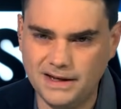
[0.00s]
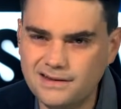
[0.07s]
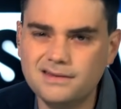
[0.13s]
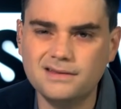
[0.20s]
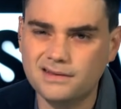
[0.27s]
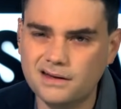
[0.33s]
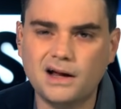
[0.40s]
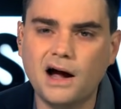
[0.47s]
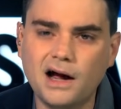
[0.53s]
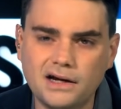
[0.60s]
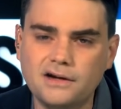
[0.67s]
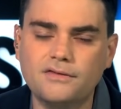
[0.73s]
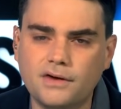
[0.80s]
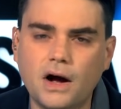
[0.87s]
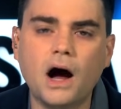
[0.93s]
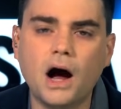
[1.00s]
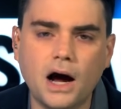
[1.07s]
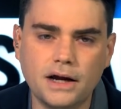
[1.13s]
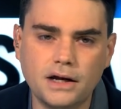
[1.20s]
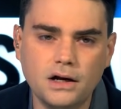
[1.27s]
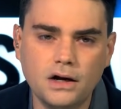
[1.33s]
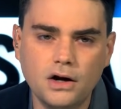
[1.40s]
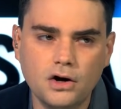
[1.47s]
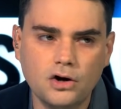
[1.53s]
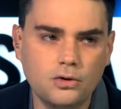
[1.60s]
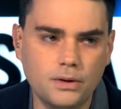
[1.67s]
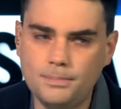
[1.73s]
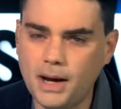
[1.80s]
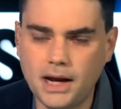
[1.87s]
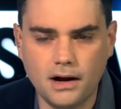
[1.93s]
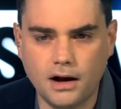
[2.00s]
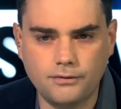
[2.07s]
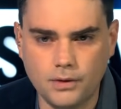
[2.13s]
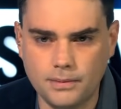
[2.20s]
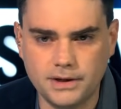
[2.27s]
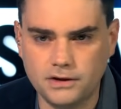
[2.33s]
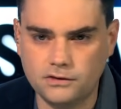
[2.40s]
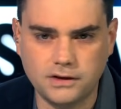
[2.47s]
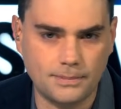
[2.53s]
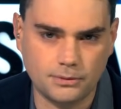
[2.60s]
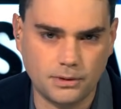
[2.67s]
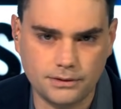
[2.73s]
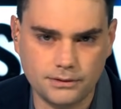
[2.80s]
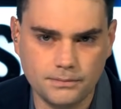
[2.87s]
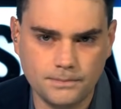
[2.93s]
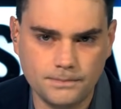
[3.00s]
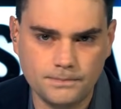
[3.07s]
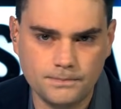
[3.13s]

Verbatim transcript: isn't the kind of guy who would pay off women he slept with.